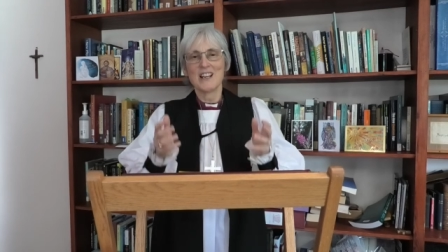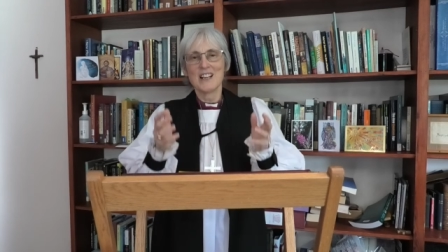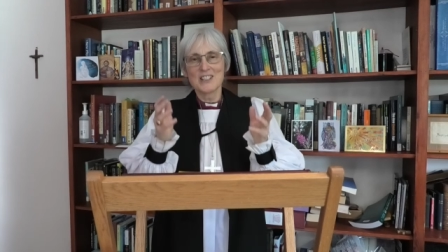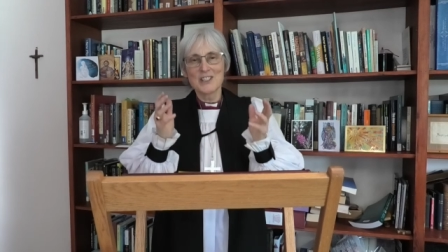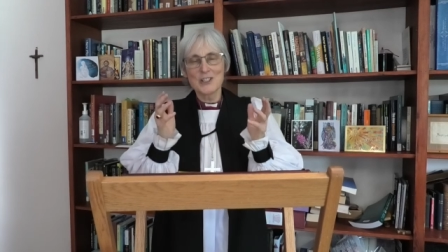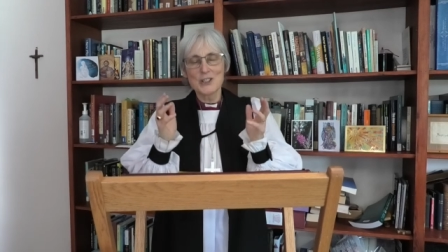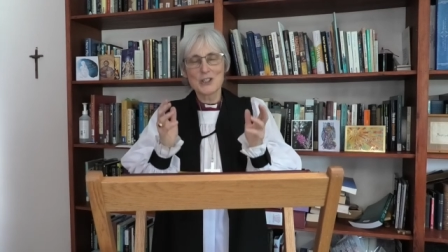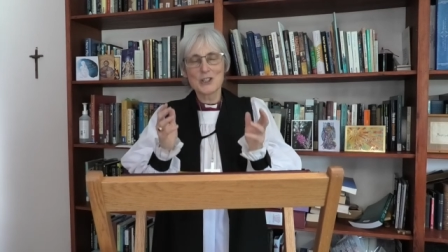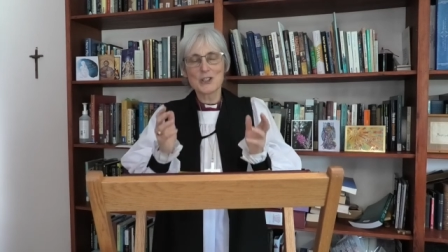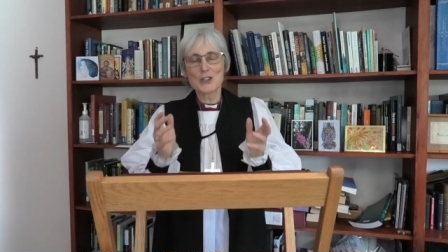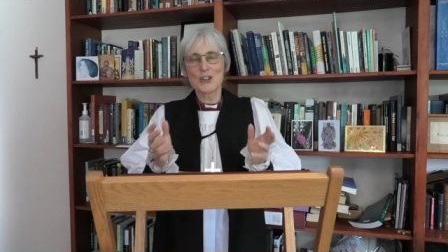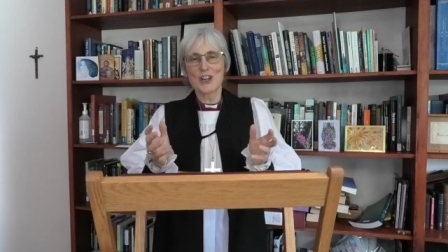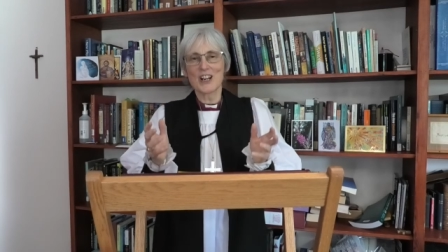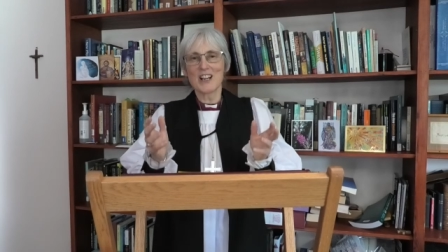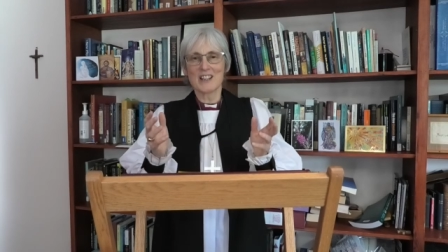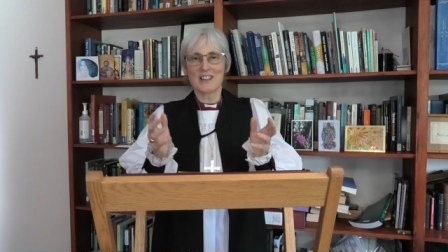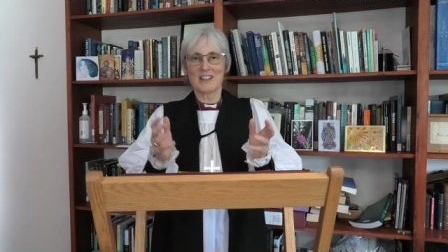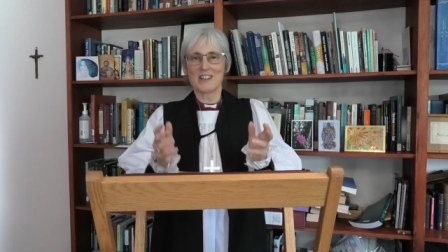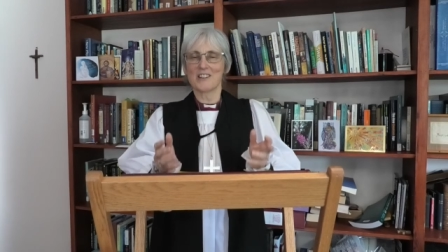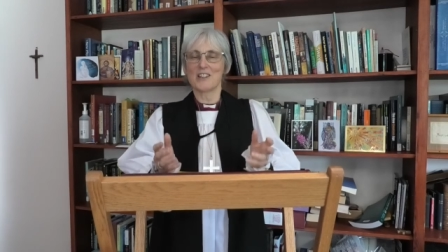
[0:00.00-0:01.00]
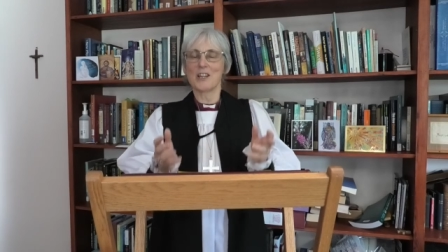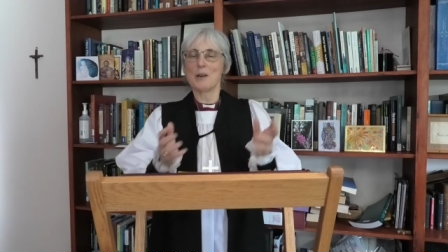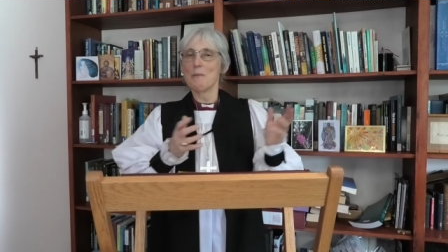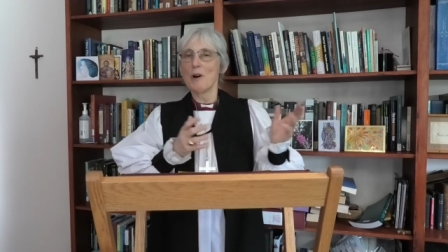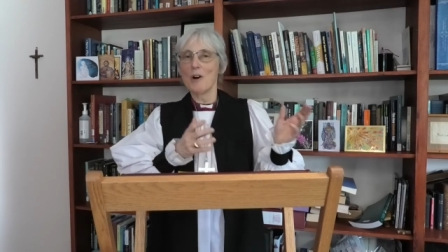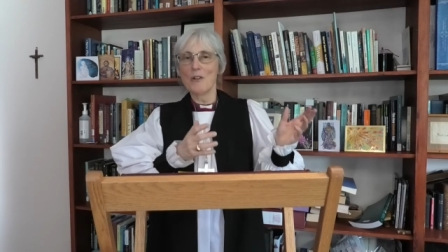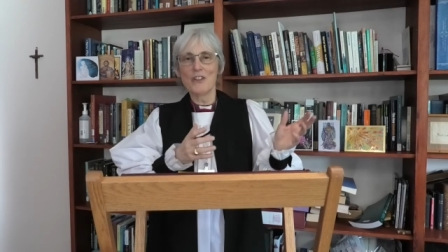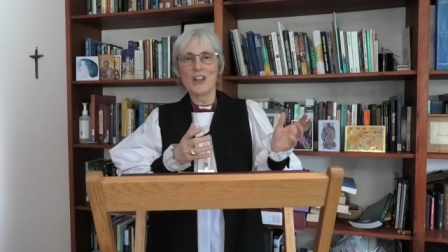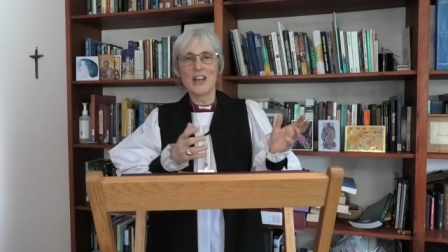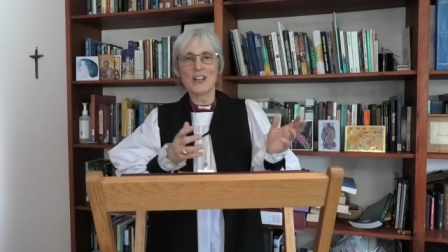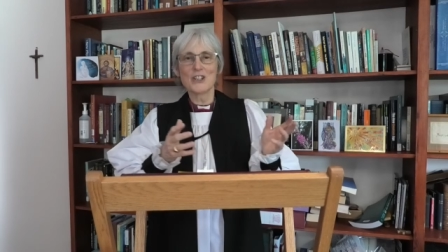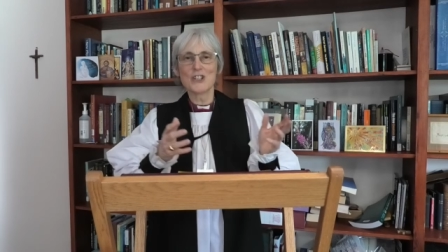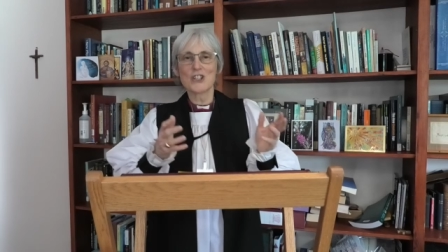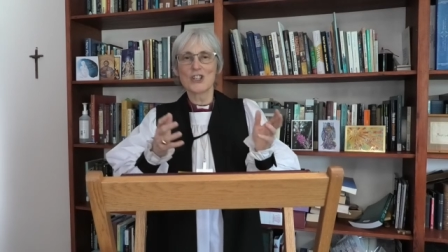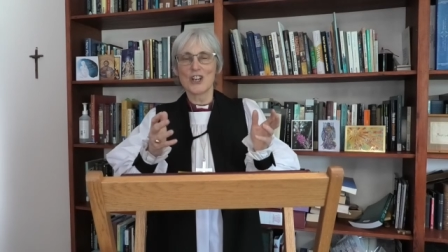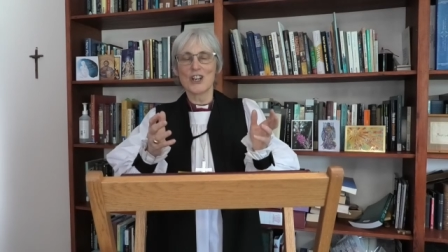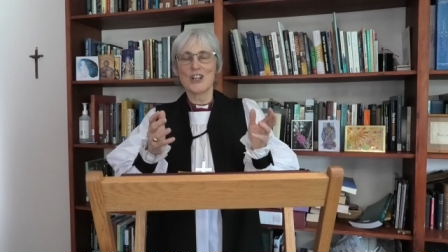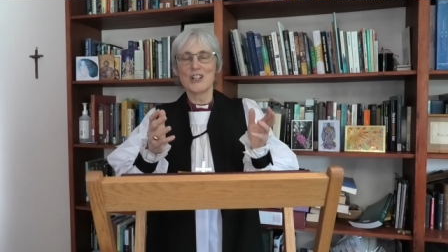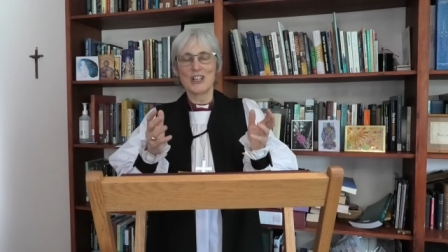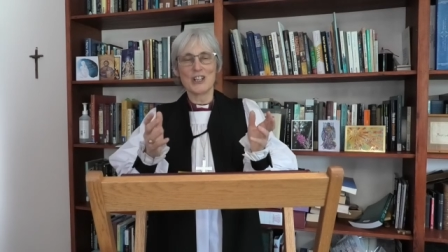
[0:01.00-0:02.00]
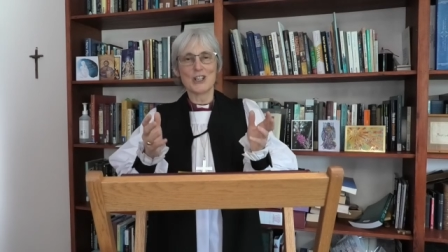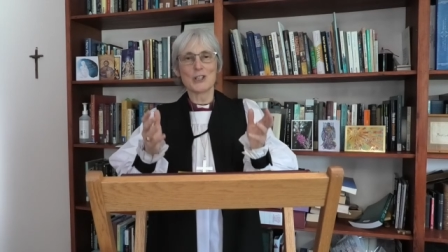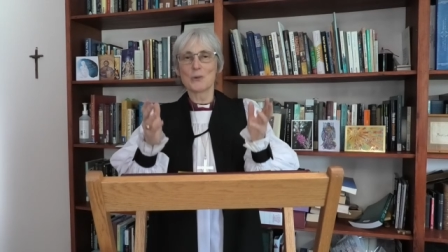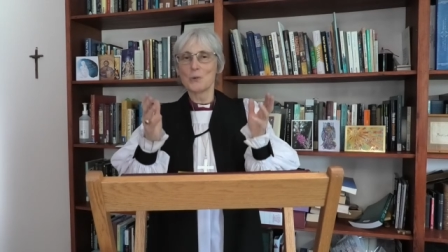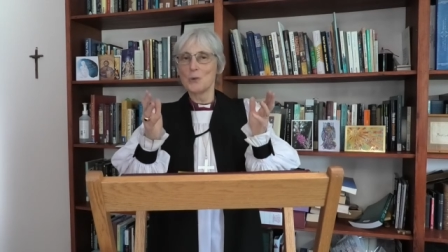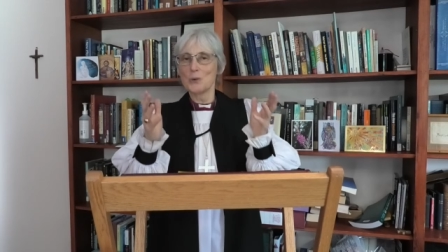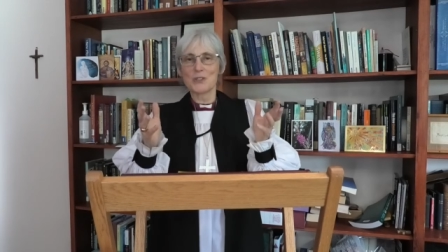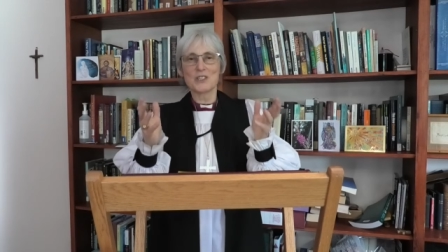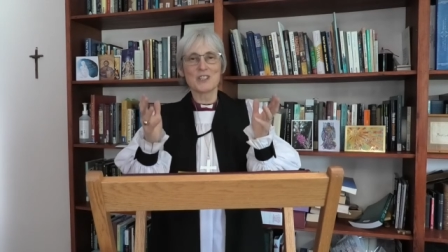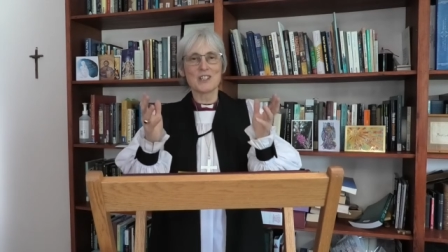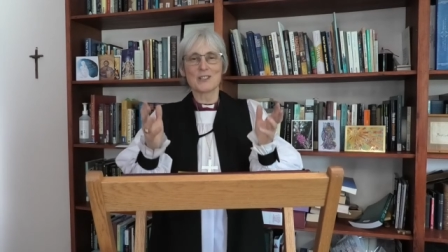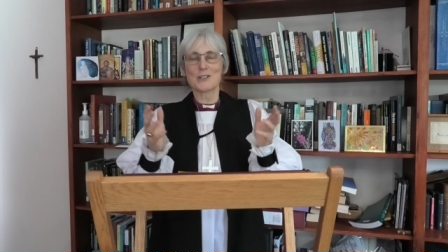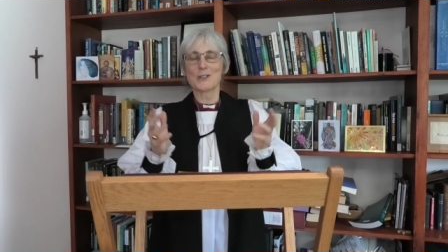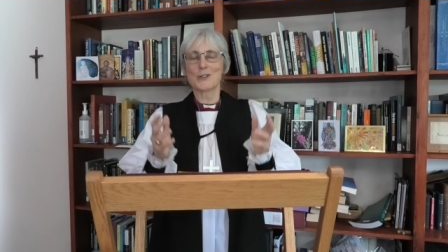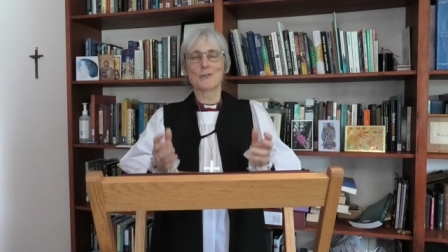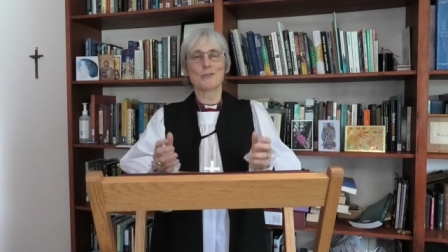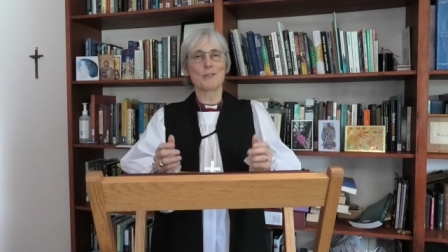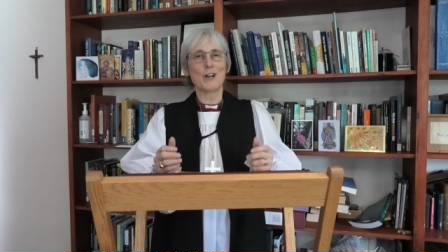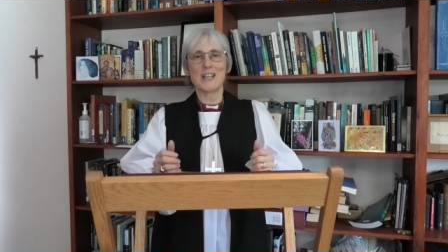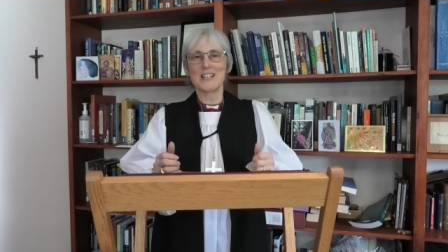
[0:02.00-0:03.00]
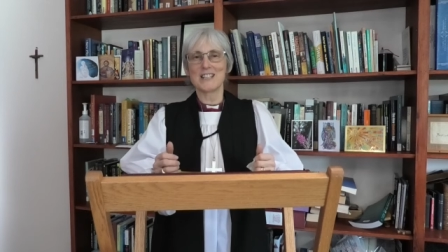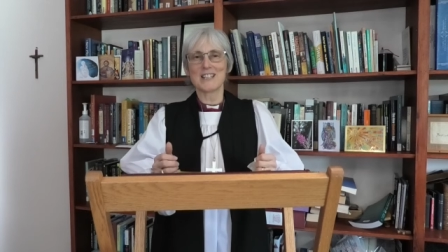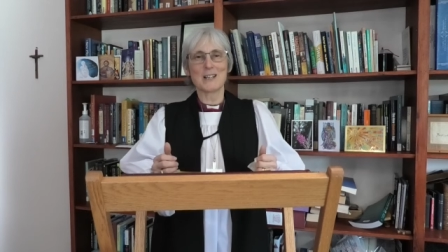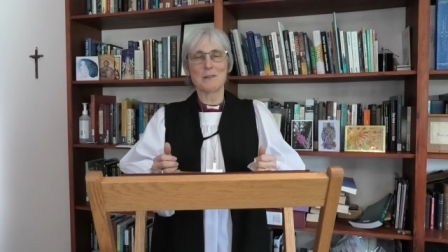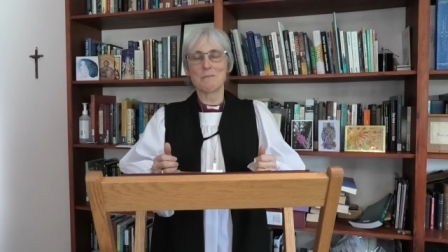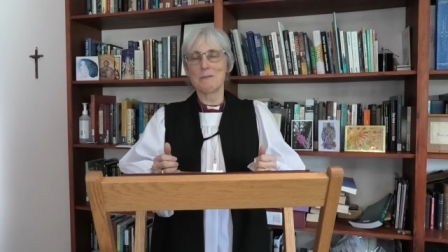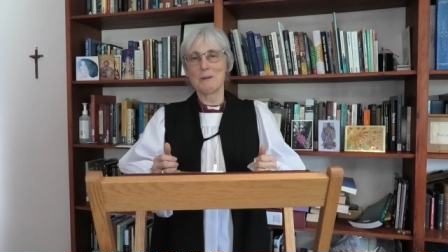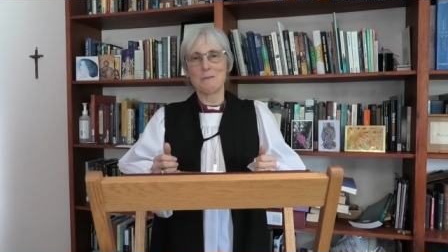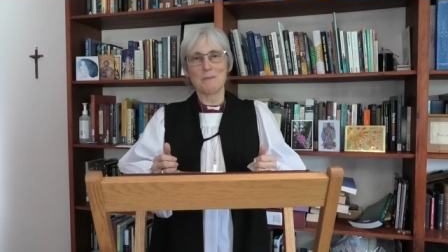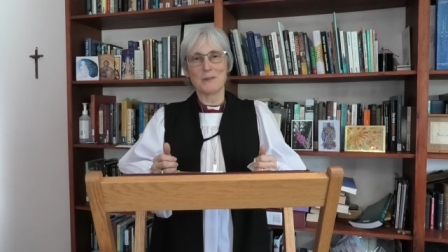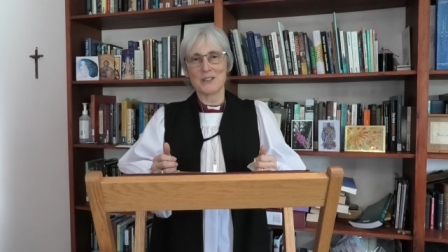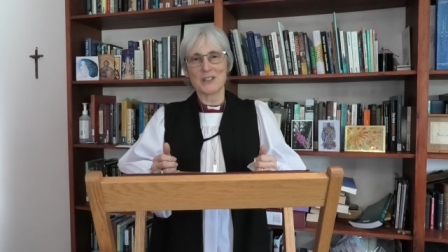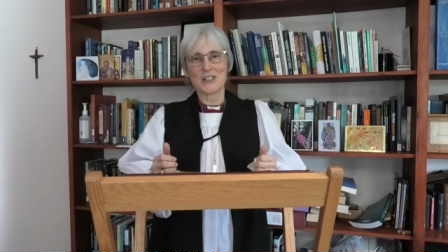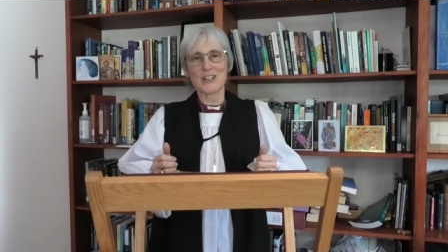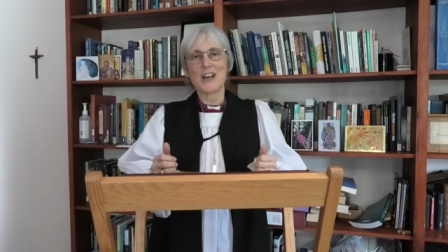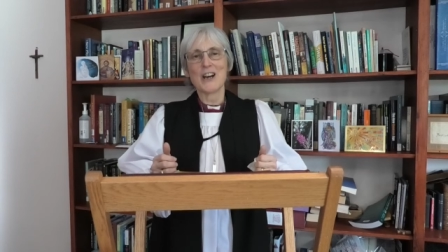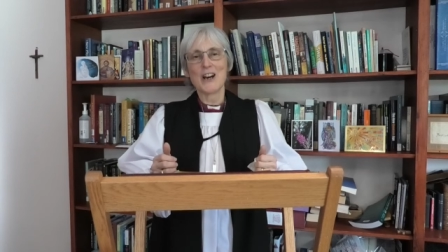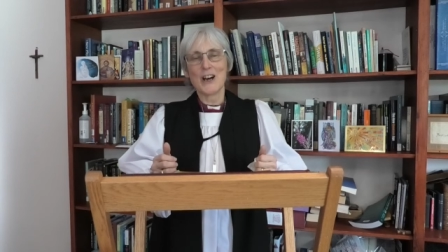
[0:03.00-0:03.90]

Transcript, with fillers: to strengthen them on their journey towards this great commitment